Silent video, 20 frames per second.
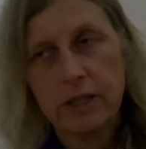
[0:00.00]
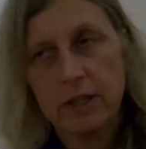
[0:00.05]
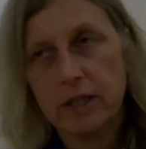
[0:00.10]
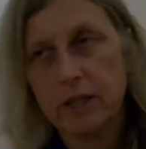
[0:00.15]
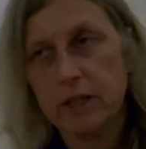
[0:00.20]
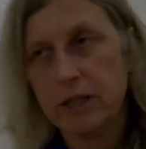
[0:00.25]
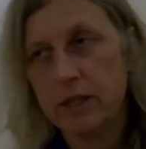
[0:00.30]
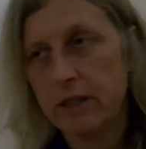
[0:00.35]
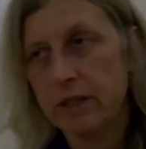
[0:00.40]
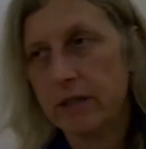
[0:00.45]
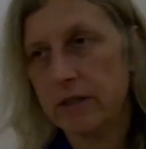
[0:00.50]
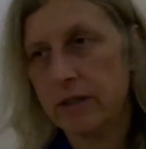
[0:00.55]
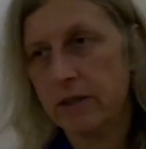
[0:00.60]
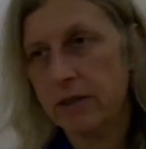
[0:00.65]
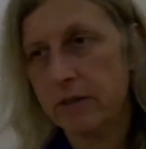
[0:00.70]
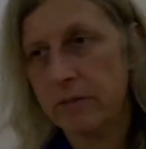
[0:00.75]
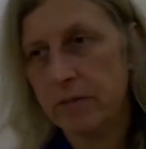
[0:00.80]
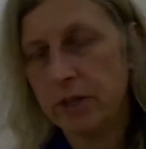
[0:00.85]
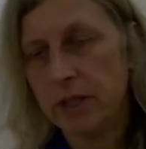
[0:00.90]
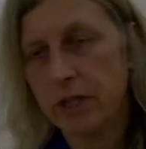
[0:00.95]
When you're
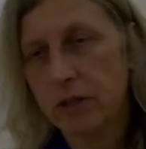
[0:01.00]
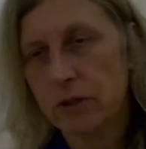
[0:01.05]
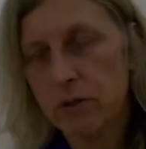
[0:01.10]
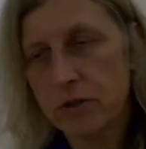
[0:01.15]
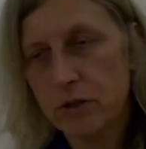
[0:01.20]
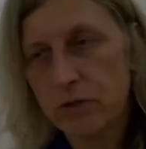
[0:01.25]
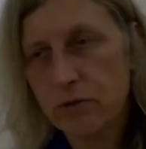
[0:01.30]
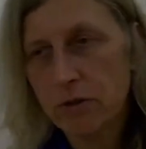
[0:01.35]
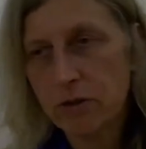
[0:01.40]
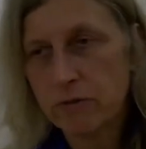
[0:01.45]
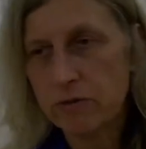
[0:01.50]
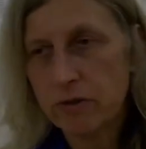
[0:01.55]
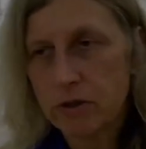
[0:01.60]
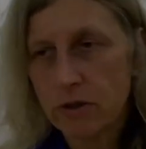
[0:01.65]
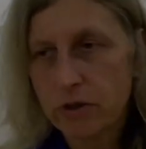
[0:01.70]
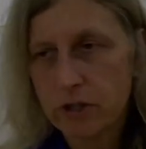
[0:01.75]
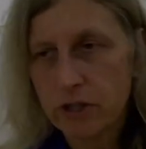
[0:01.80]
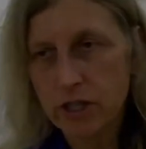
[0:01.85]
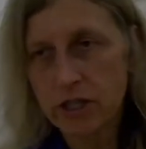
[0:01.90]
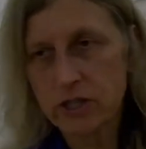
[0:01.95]
fighting something, you're
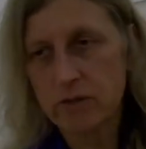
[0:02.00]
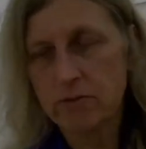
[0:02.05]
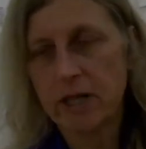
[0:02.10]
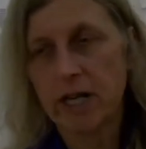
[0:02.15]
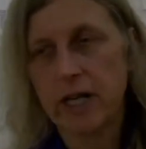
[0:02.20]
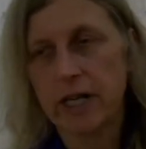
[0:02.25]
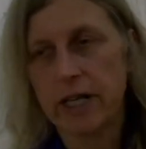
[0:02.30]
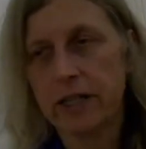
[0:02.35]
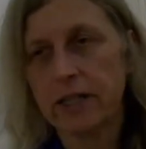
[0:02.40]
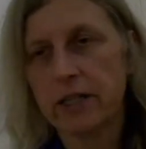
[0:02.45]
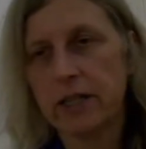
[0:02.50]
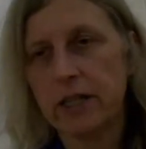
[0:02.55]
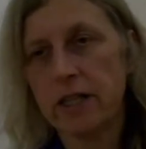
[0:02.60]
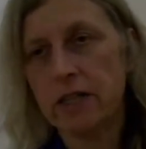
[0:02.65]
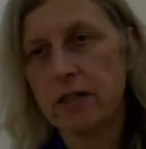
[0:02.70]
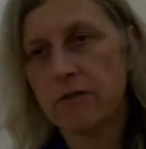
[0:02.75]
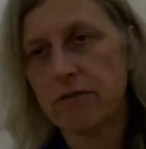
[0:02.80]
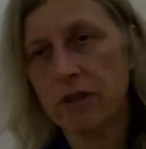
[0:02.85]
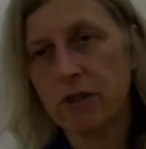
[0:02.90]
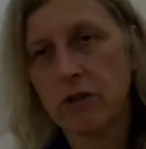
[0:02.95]
busy with it,
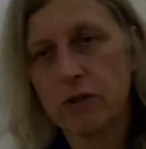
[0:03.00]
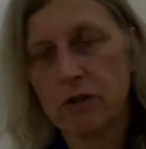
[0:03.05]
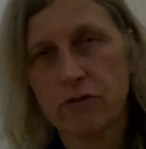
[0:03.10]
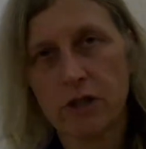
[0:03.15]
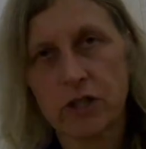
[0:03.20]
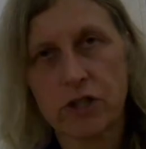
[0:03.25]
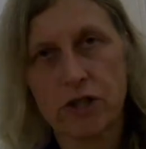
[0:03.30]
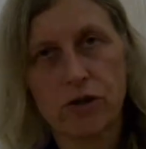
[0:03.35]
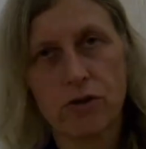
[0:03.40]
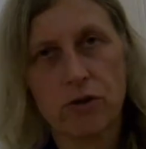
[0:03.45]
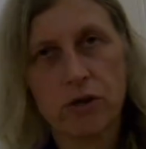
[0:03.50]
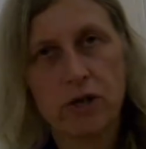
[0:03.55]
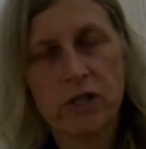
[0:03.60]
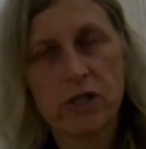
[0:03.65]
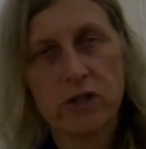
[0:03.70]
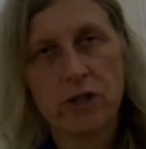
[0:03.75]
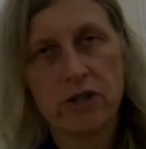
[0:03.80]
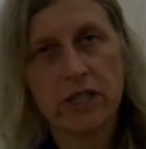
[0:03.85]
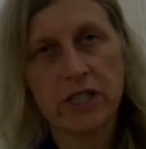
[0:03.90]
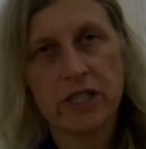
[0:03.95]
and you give him a lot
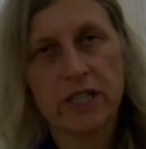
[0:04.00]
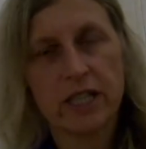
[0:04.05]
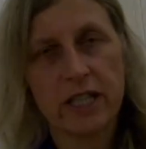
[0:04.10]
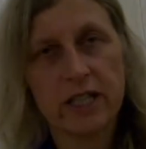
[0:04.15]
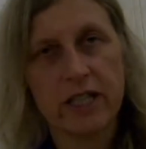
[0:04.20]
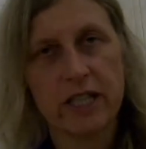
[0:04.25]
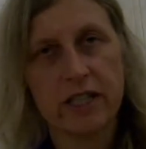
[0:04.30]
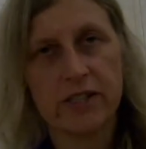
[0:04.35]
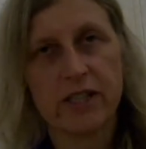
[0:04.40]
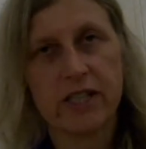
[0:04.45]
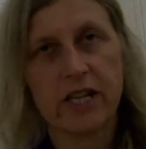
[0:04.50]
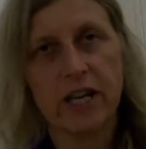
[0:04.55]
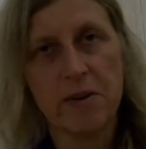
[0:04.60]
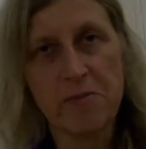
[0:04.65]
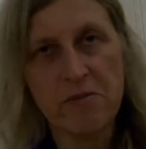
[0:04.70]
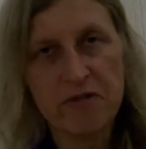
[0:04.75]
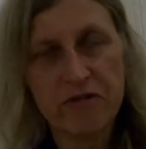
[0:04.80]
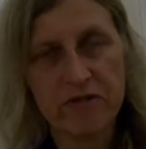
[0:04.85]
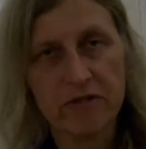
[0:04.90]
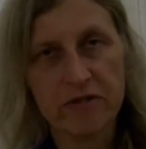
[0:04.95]
of attention and
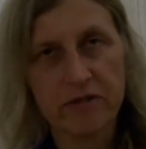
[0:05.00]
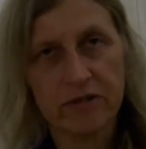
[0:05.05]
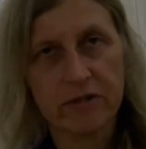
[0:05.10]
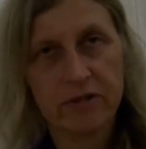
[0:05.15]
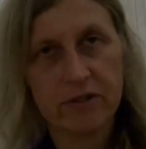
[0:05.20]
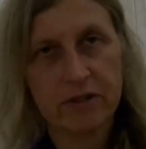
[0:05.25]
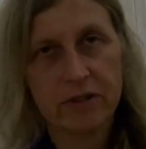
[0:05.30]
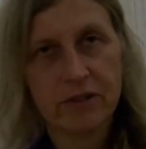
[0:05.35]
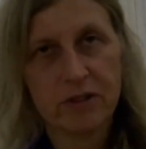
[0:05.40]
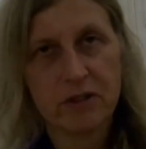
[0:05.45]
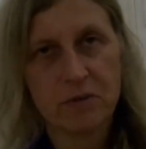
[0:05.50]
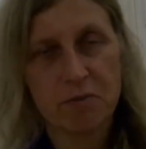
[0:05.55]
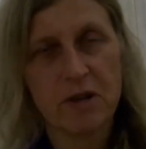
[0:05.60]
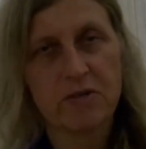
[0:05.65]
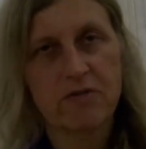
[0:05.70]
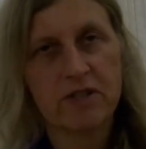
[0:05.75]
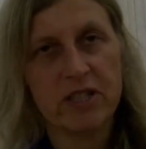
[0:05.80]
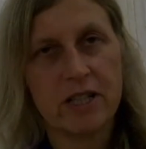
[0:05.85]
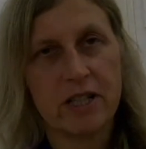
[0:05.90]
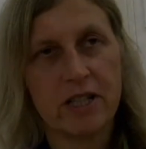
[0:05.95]
energy.
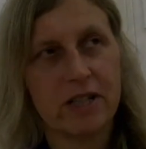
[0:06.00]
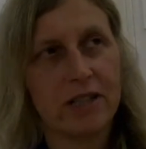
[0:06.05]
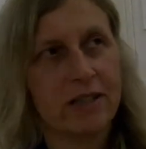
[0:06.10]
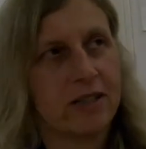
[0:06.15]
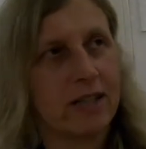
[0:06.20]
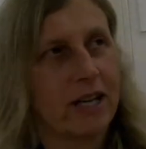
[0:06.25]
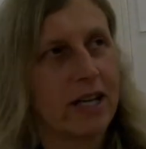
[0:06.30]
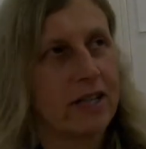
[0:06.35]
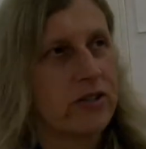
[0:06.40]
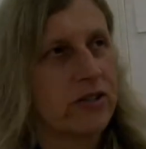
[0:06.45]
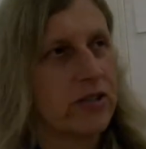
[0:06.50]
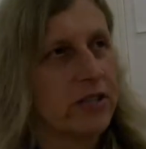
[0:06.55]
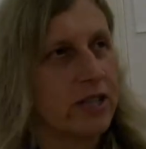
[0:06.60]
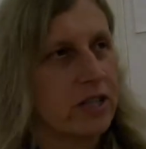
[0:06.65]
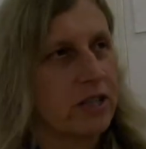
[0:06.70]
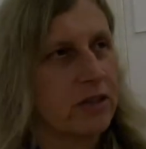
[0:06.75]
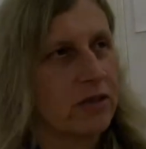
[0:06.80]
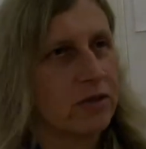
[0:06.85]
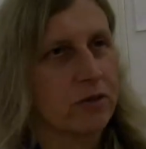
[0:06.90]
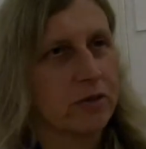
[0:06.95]
So if I
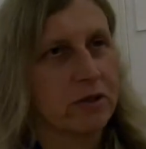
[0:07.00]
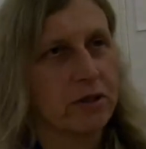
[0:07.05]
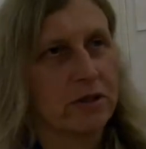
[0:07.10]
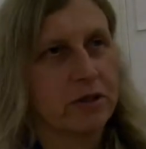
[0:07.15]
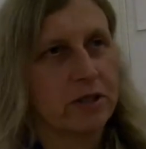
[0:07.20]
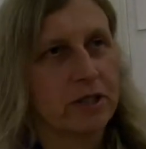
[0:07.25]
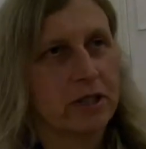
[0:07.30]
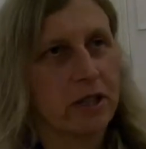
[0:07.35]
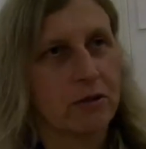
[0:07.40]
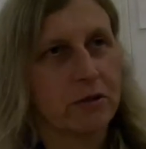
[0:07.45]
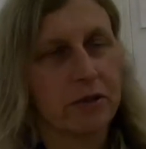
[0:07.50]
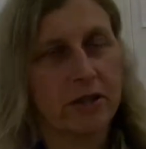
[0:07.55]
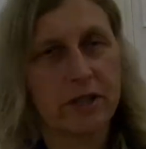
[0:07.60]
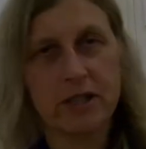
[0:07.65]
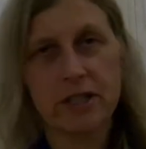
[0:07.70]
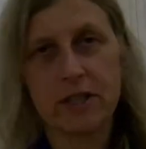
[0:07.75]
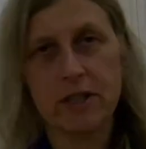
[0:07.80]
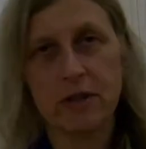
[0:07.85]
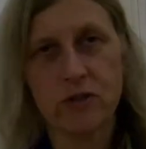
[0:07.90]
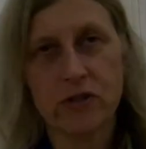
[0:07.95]
became ruler, I
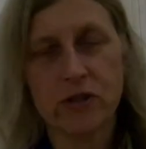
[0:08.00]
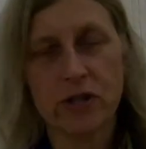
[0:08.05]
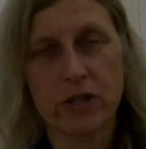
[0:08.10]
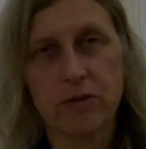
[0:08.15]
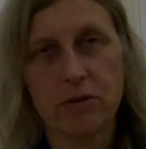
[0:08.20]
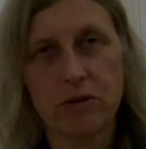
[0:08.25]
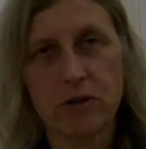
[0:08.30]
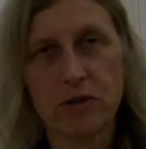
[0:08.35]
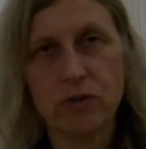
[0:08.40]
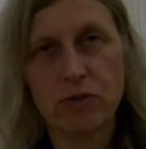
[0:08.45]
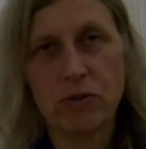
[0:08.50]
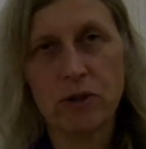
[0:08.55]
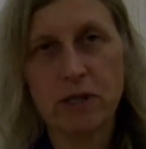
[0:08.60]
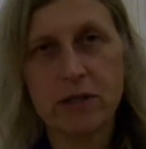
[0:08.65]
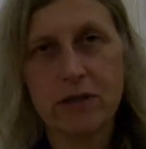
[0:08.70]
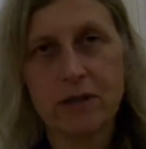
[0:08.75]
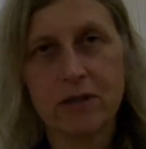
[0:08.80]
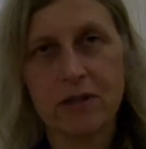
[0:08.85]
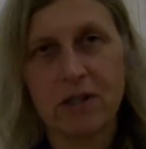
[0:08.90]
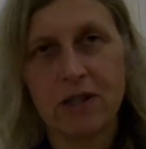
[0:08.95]
would give you things
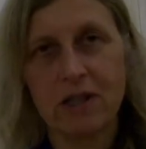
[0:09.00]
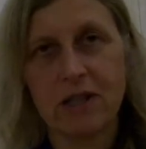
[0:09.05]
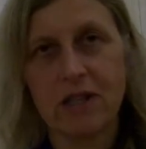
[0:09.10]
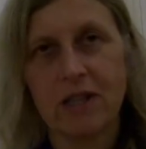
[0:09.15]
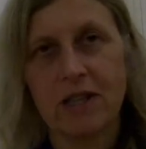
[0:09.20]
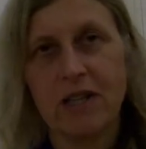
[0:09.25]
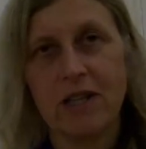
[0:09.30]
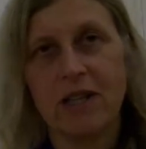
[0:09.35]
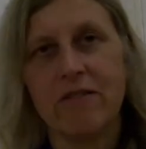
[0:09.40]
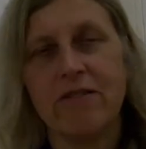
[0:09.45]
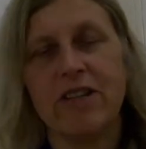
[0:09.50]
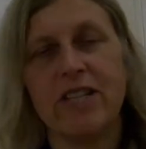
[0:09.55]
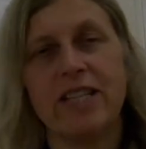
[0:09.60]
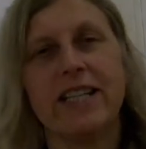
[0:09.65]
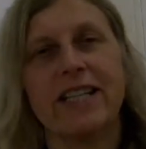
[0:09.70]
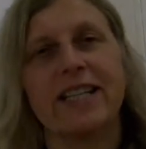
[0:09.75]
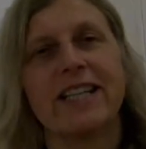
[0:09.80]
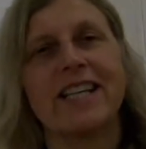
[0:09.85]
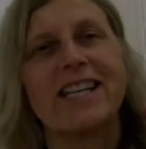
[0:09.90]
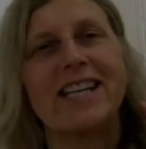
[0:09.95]
everywhere to fight
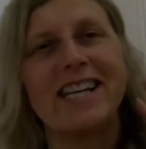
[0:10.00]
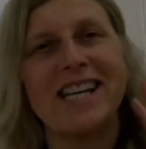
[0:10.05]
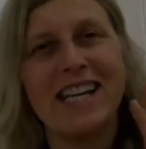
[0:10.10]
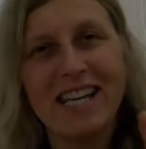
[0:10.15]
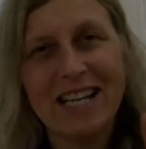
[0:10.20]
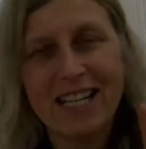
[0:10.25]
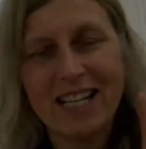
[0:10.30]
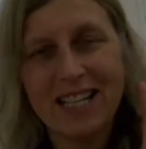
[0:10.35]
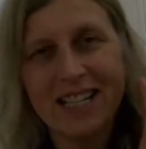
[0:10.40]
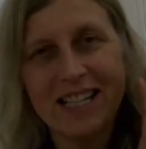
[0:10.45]
against this.